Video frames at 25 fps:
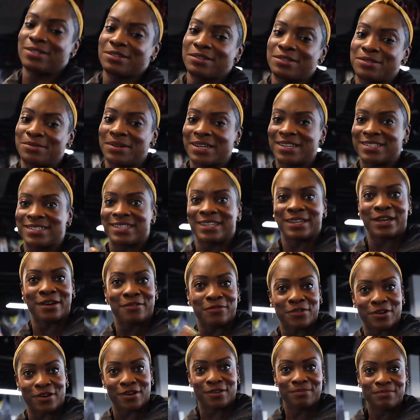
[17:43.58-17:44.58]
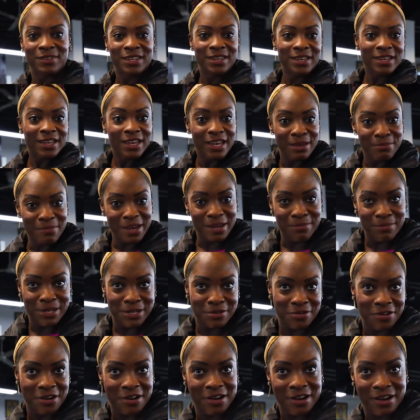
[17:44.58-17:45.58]
the sweetest thing ever. It made me
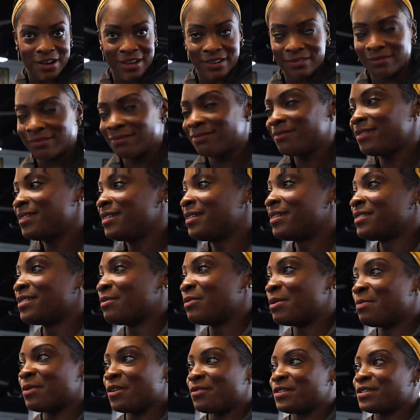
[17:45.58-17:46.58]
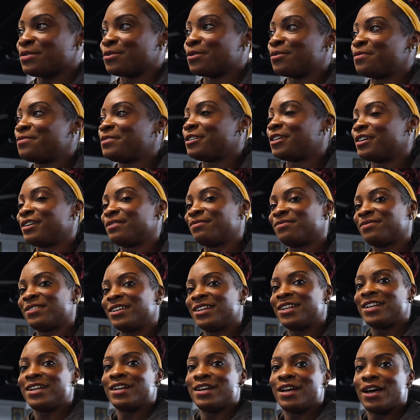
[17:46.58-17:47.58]
cry, because I'm a bit of a softie.
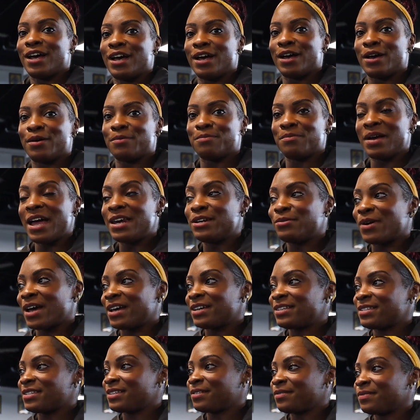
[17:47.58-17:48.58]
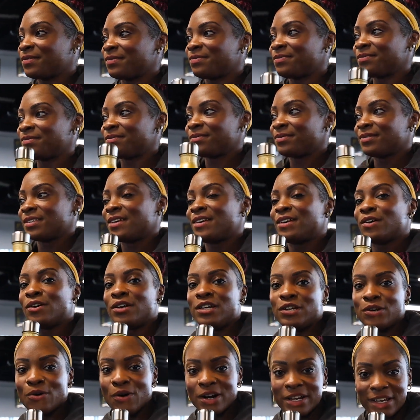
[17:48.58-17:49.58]
Anyways,
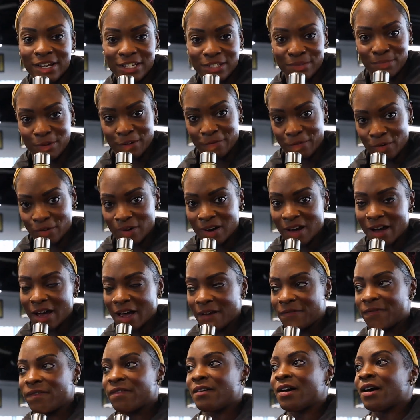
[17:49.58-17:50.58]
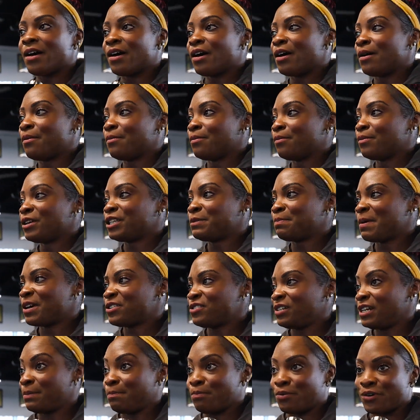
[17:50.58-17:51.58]
you know what gets me through life,
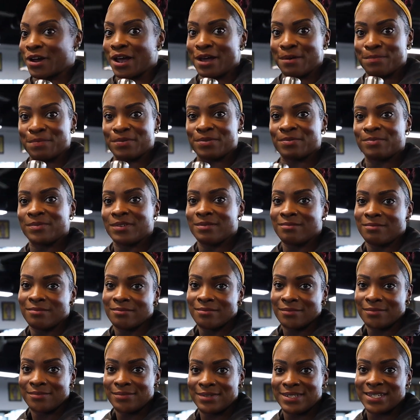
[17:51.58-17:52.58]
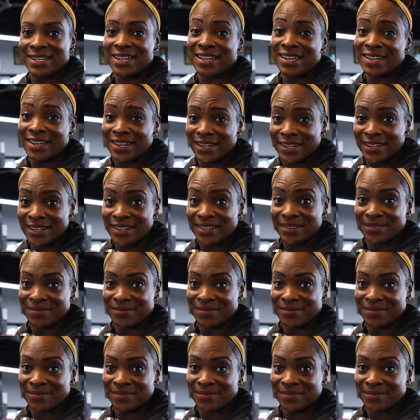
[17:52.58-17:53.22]
especially prep? Tea.